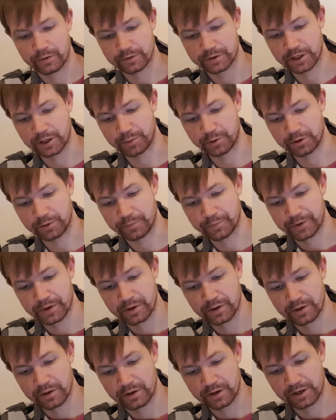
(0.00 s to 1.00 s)
label,
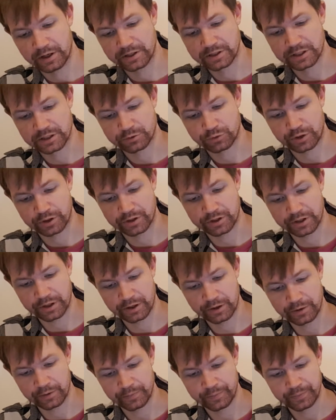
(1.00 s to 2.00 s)
it says right
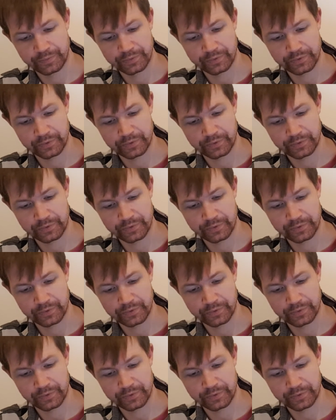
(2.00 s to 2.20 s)
here.